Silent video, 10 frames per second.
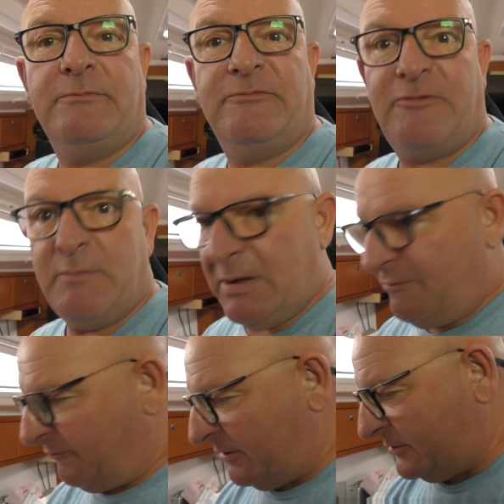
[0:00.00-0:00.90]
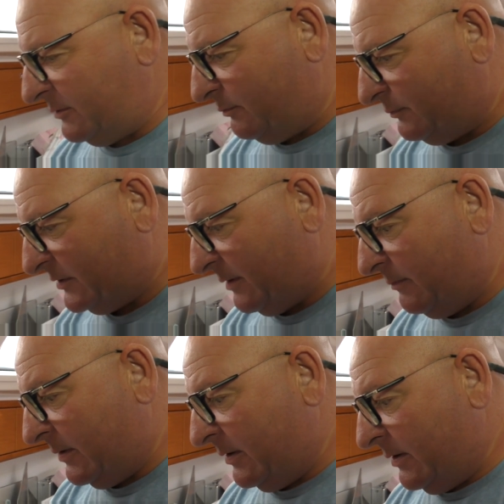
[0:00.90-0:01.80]
from our friends at
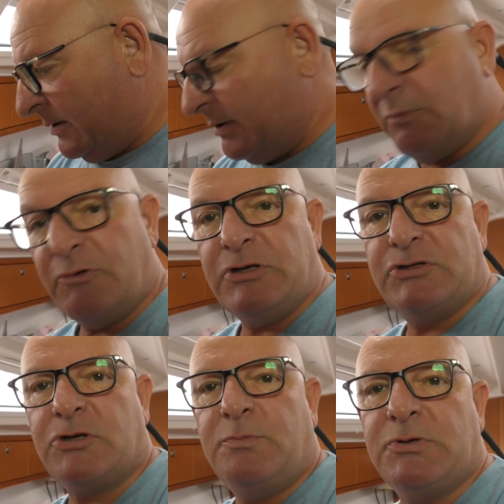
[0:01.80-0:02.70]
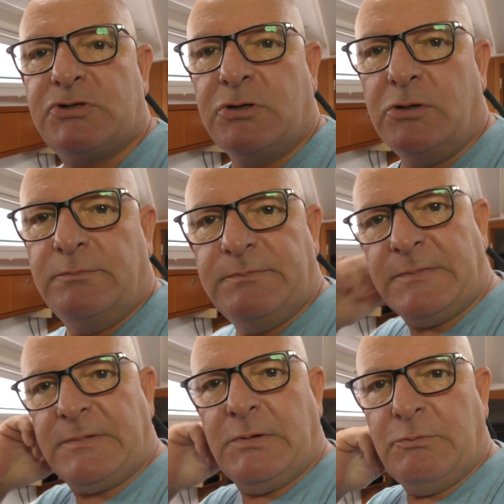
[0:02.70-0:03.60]
um, Marine Superstore
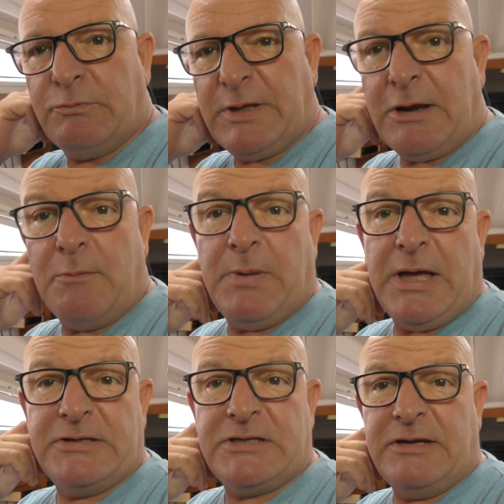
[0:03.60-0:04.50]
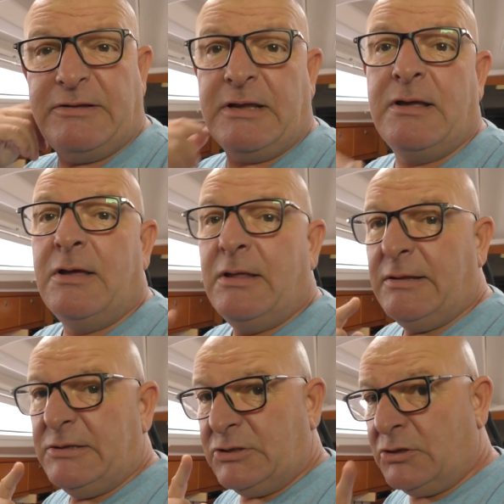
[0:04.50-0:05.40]
they don't pay us anything
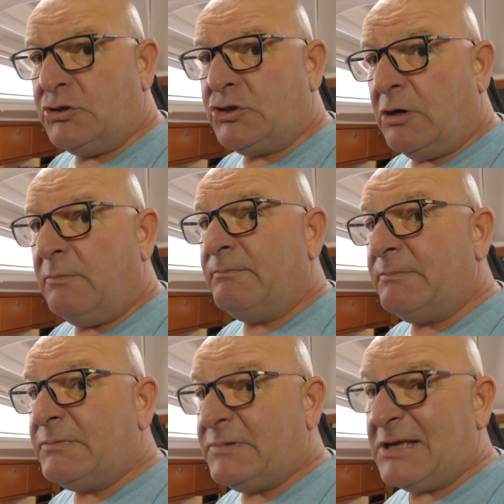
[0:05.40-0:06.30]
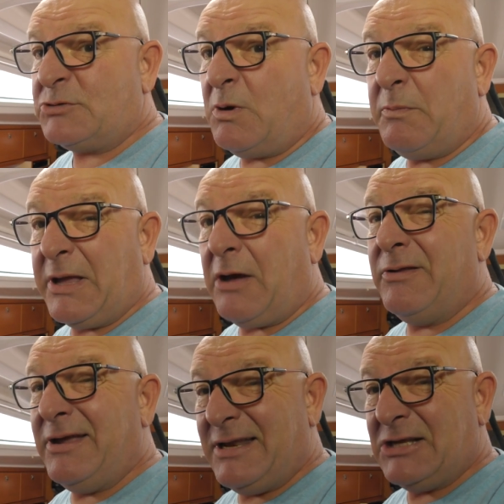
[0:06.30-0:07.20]
it's a good shop and that's why we go
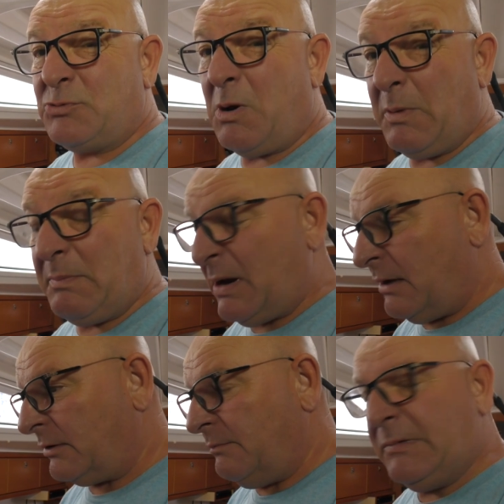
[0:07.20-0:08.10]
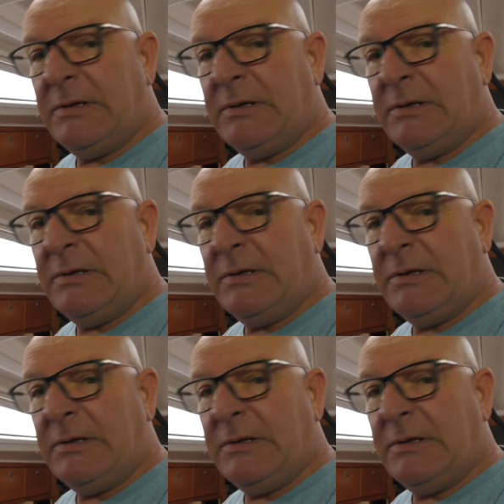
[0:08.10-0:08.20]
there and that's why we plug them